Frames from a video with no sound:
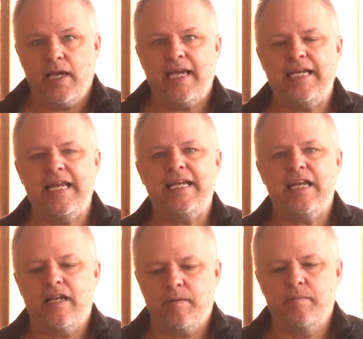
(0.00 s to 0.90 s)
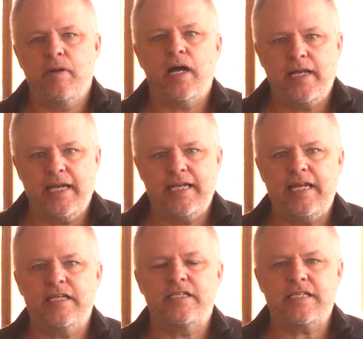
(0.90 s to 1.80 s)
He needed money. He
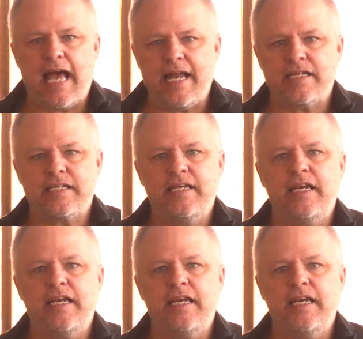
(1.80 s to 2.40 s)
needed status.